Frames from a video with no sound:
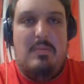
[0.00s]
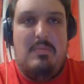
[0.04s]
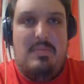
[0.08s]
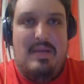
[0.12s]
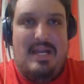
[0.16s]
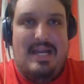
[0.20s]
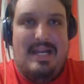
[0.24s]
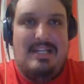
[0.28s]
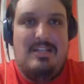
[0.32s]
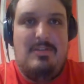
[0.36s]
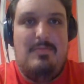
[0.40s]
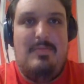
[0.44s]

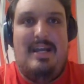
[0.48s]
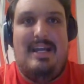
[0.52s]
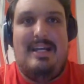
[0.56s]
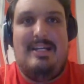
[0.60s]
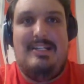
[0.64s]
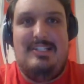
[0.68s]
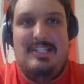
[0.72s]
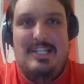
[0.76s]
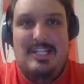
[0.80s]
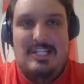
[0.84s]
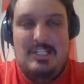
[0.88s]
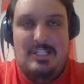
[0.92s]
back-to-back
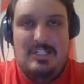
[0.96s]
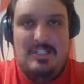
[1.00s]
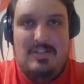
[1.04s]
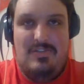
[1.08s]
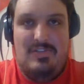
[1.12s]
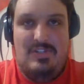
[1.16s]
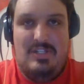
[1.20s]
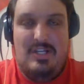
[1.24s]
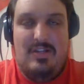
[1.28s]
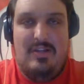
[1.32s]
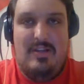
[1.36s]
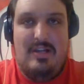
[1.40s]
seasons of
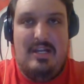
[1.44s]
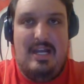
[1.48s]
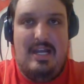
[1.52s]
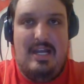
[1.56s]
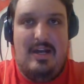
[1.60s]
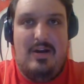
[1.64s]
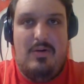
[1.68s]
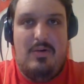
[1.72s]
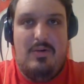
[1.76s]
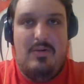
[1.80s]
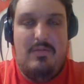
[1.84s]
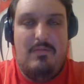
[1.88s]
selling
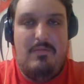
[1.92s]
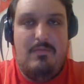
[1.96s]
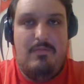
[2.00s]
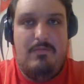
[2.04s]
out